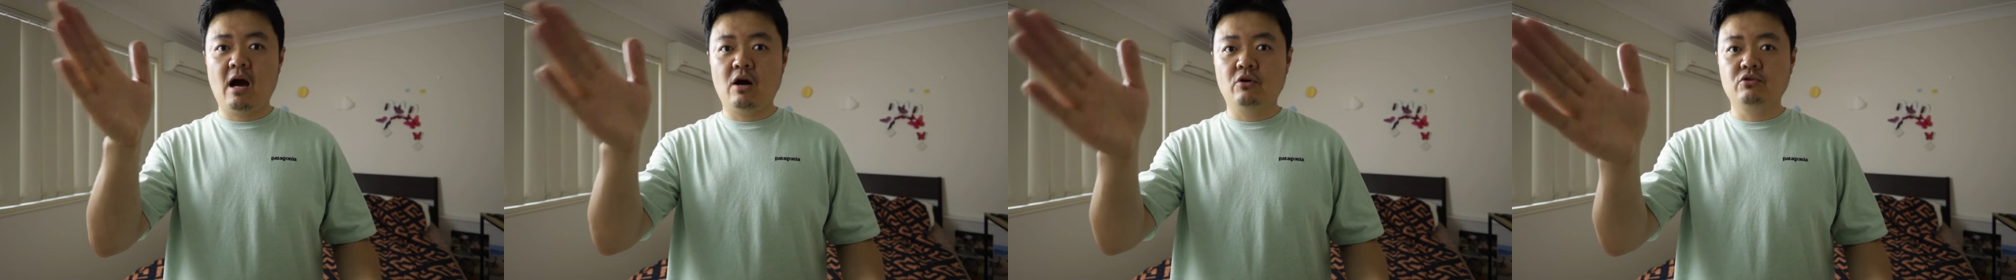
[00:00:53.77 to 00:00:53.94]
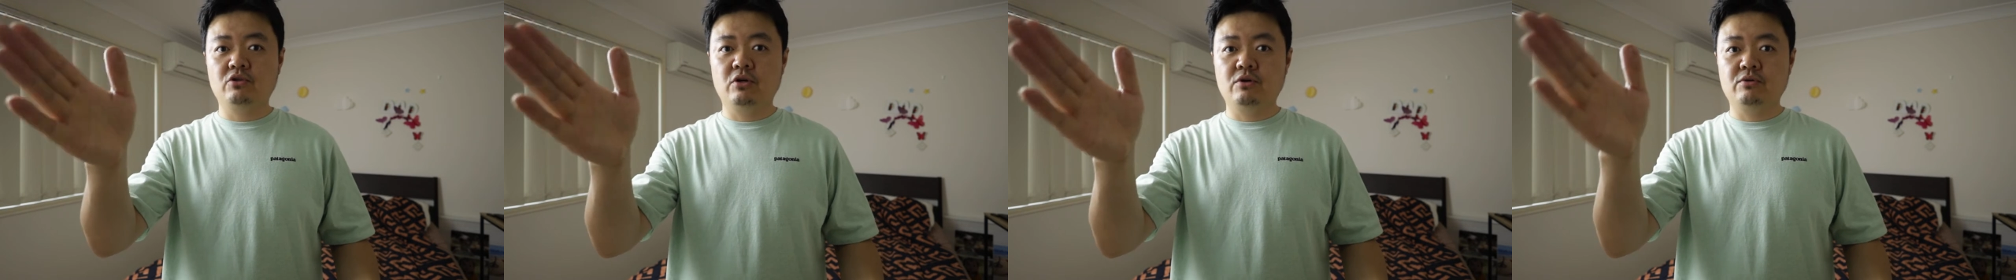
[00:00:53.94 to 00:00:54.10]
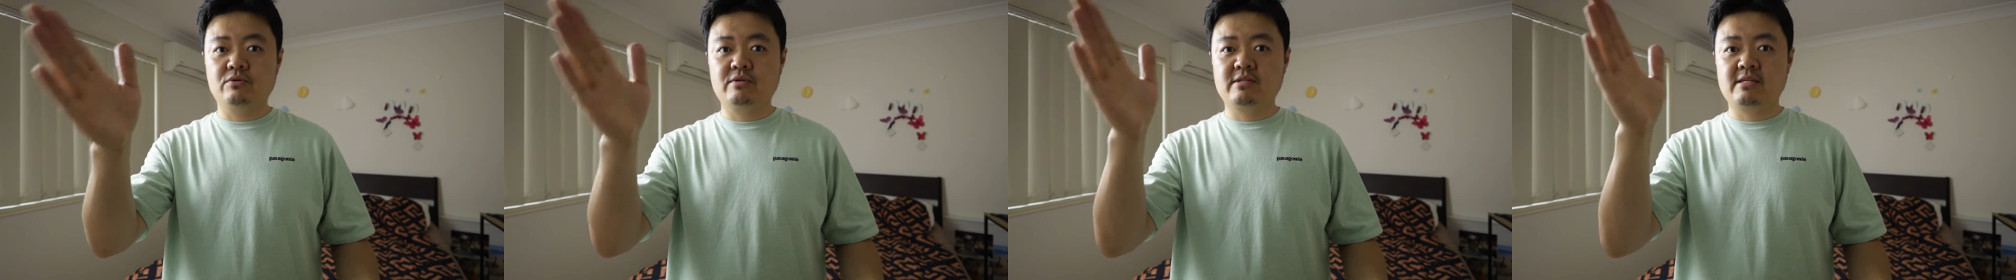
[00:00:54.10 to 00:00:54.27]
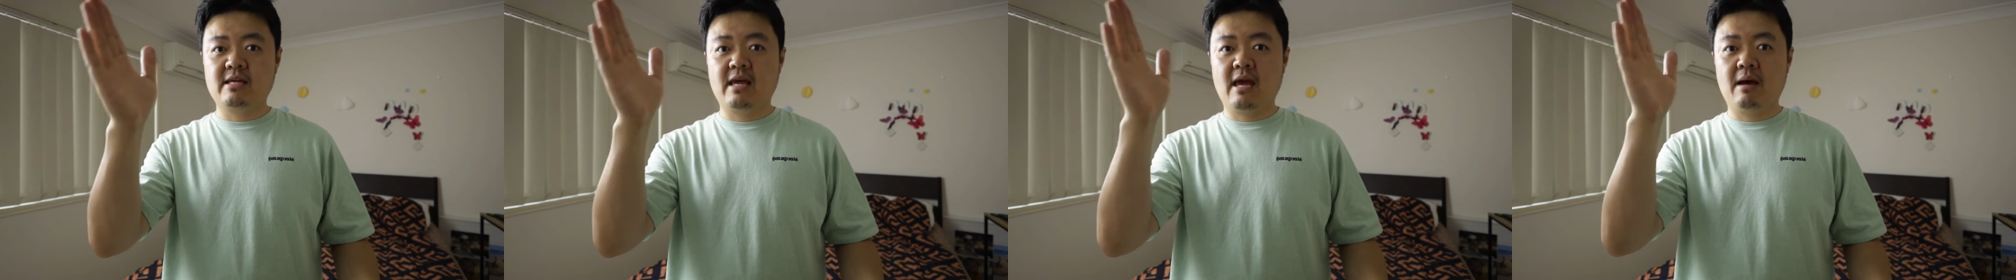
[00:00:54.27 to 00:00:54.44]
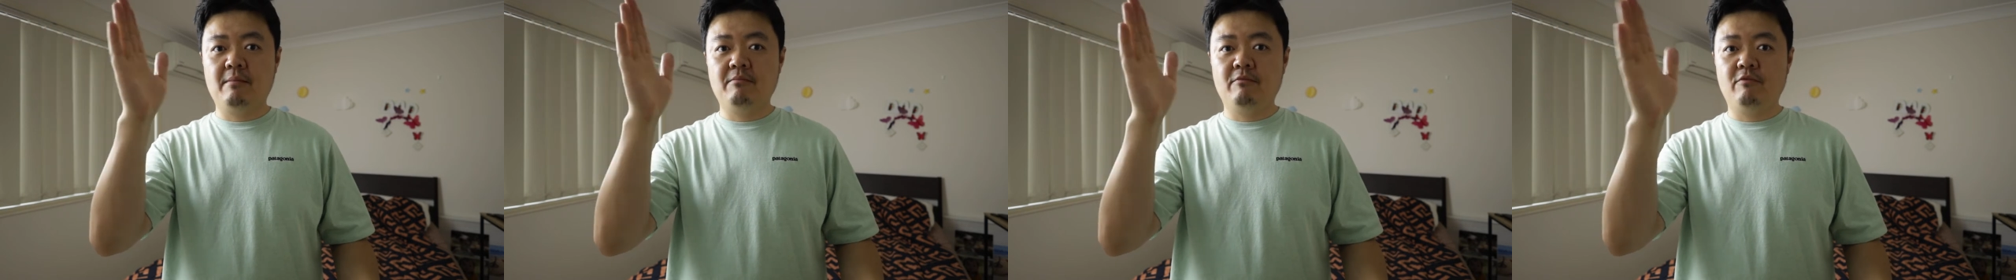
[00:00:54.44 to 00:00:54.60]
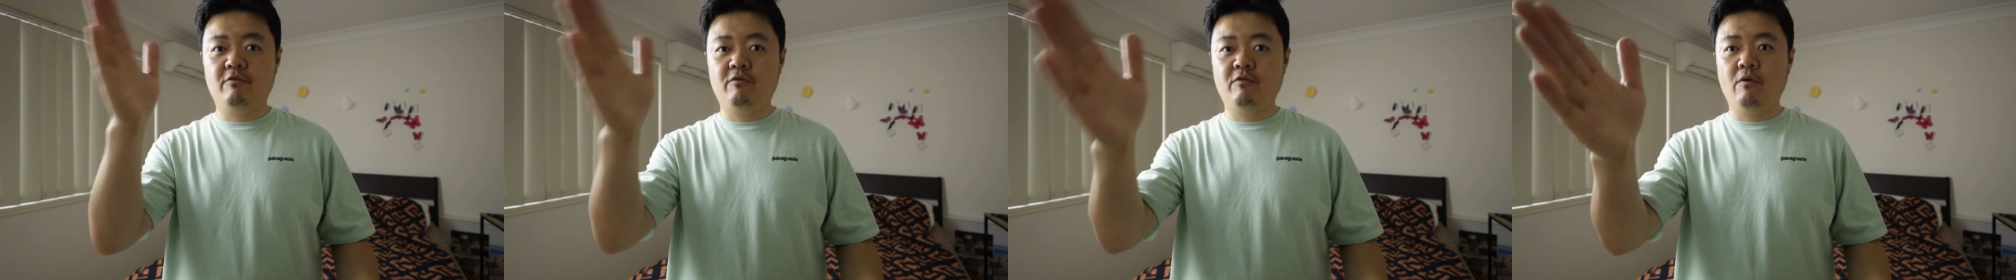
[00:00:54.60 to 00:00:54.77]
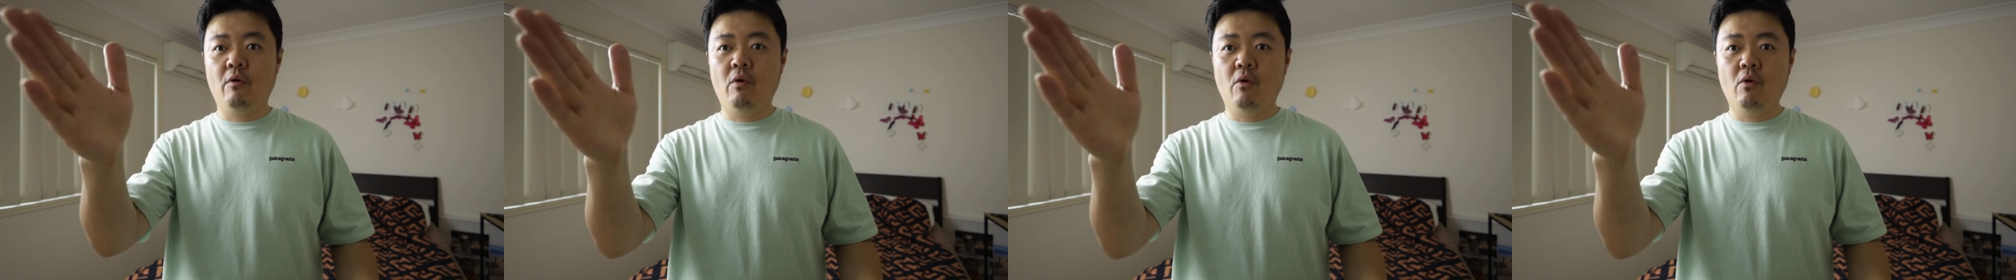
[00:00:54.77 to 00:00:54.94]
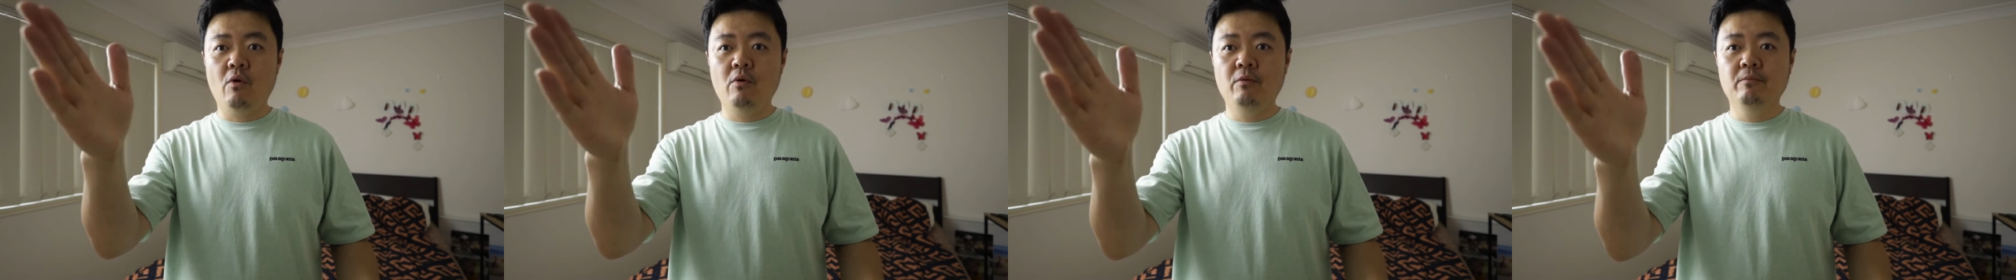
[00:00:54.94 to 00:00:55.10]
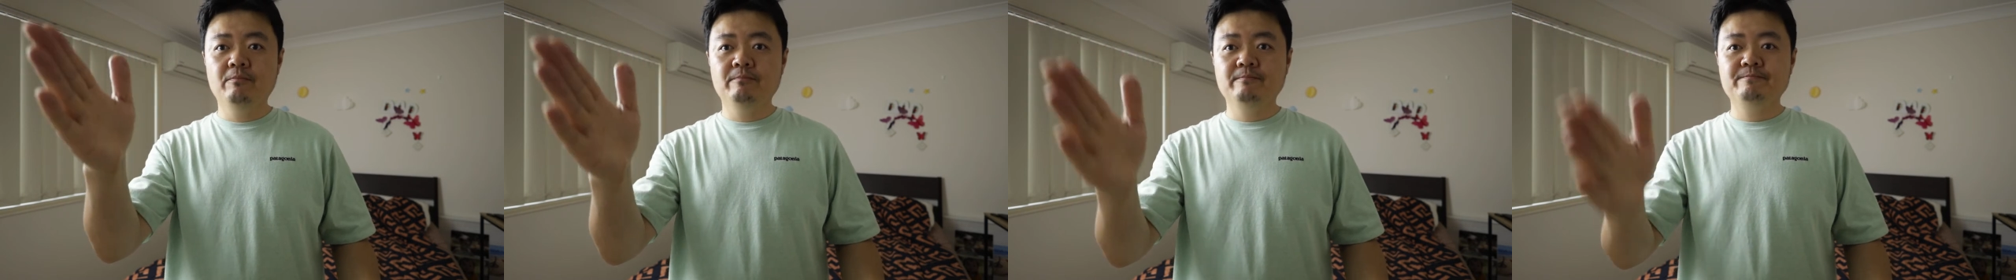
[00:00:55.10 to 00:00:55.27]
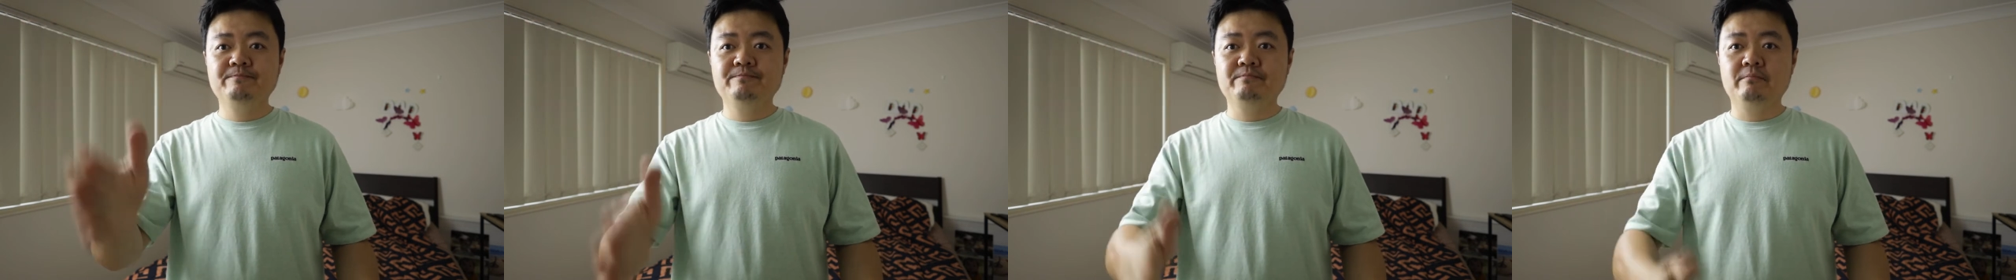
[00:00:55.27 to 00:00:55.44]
Audio CM4